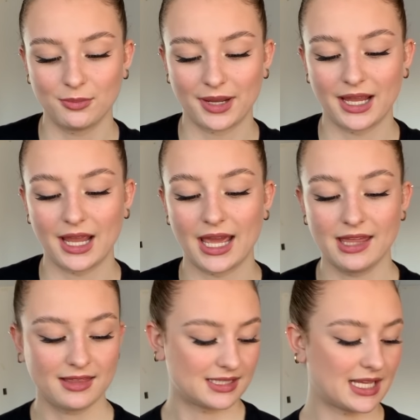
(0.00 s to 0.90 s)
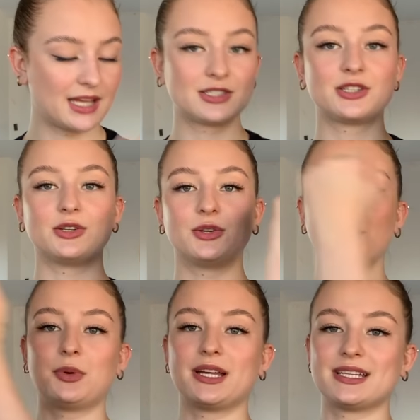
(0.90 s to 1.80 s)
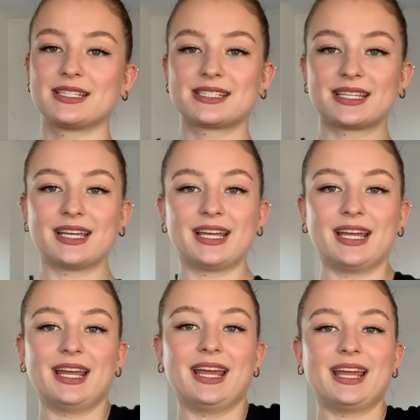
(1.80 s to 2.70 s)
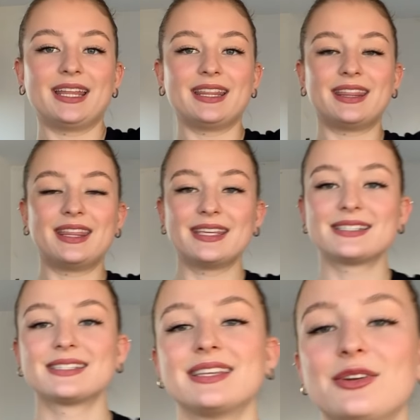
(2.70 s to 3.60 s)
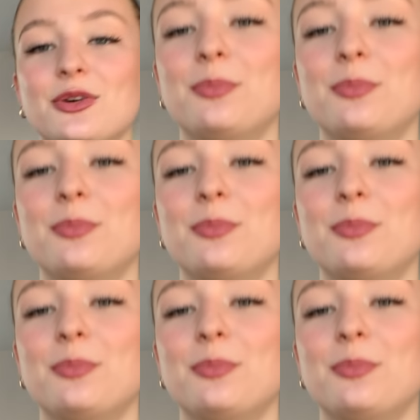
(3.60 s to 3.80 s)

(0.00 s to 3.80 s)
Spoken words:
My 8th tattoo was this little